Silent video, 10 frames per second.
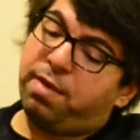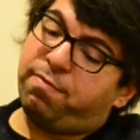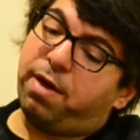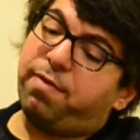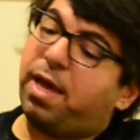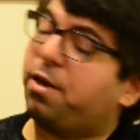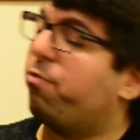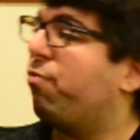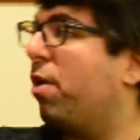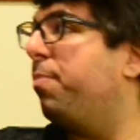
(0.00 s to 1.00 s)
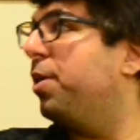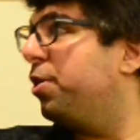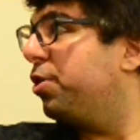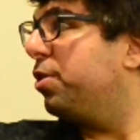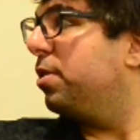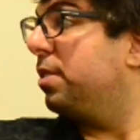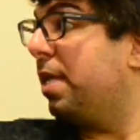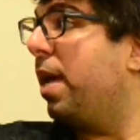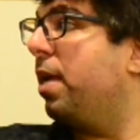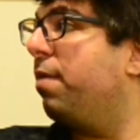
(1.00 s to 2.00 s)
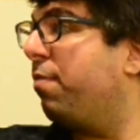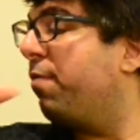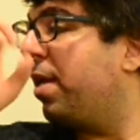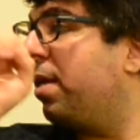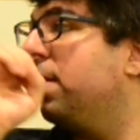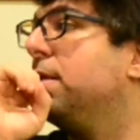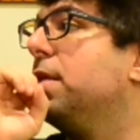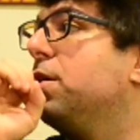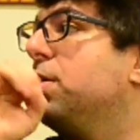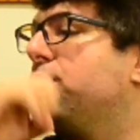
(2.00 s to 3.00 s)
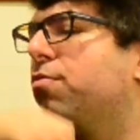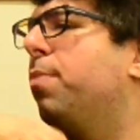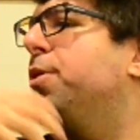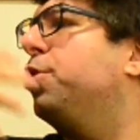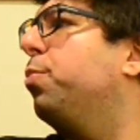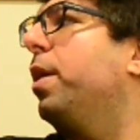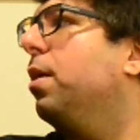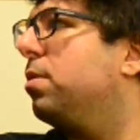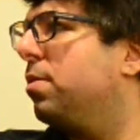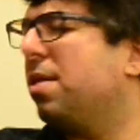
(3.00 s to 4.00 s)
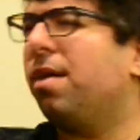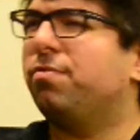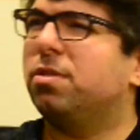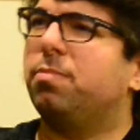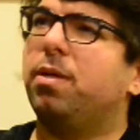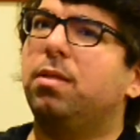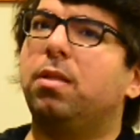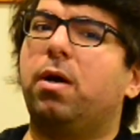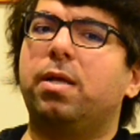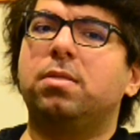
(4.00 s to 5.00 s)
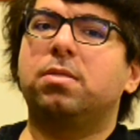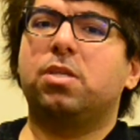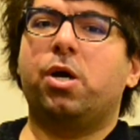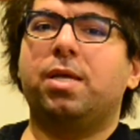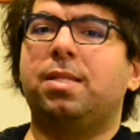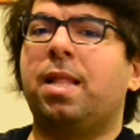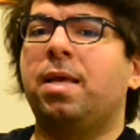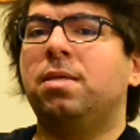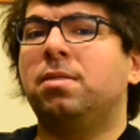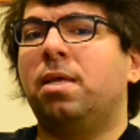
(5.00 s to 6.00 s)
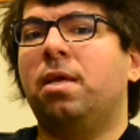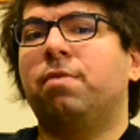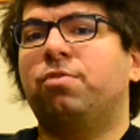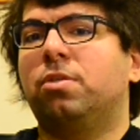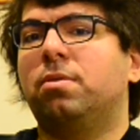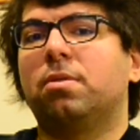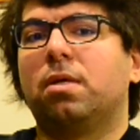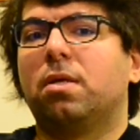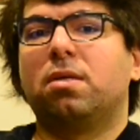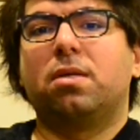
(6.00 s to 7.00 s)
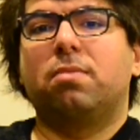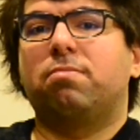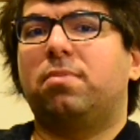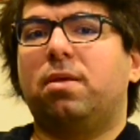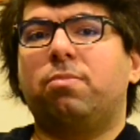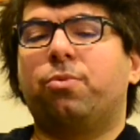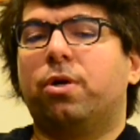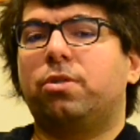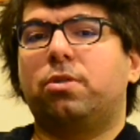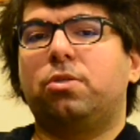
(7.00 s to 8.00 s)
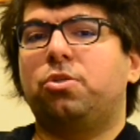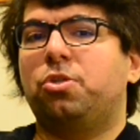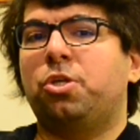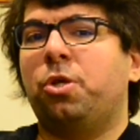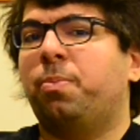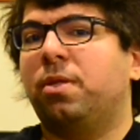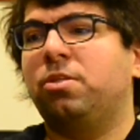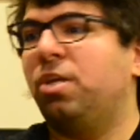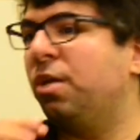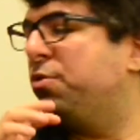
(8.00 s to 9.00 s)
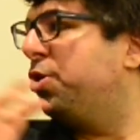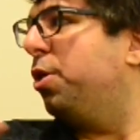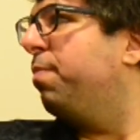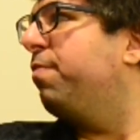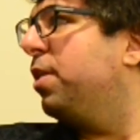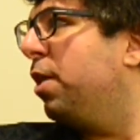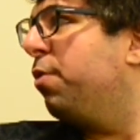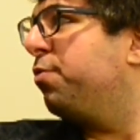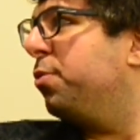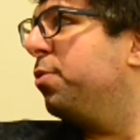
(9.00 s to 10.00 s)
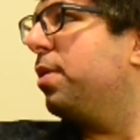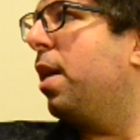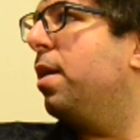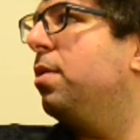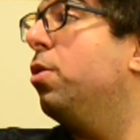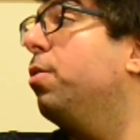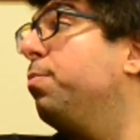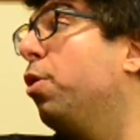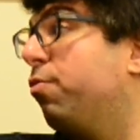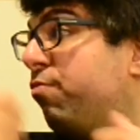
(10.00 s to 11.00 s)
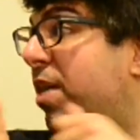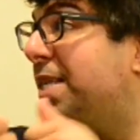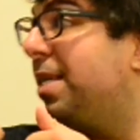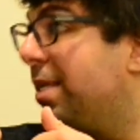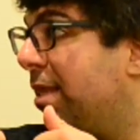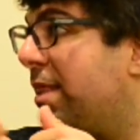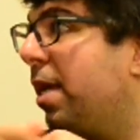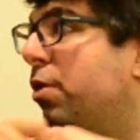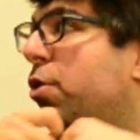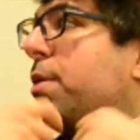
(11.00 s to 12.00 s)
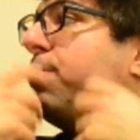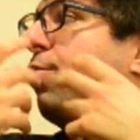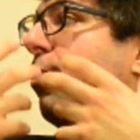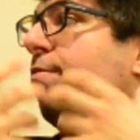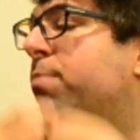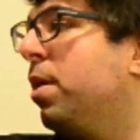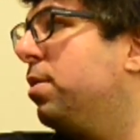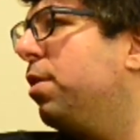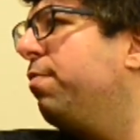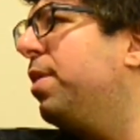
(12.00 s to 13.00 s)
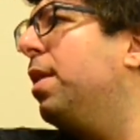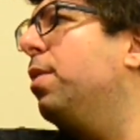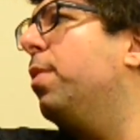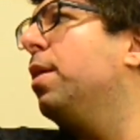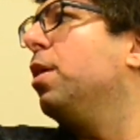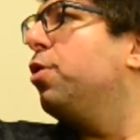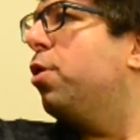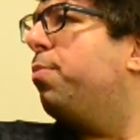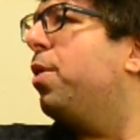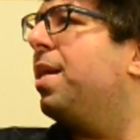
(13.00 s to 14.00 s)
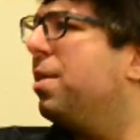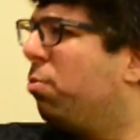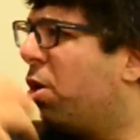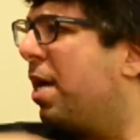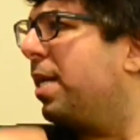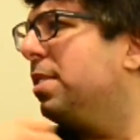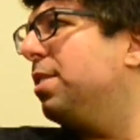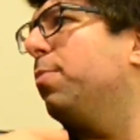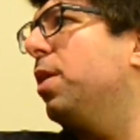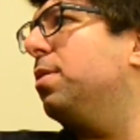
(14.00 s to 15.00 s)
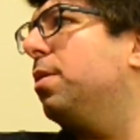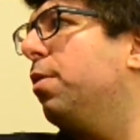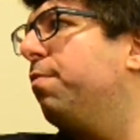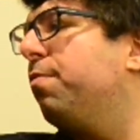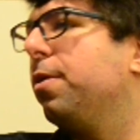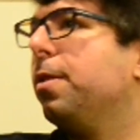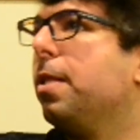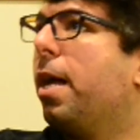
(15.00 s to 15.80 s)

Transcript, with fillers: if I've had a rubbish day, if I've had a rubbish week, so say I've just been like inside lazy, I've just watched stupid YouTube videos all day, not not read anything, not improved myself in any way, not put any work into myself.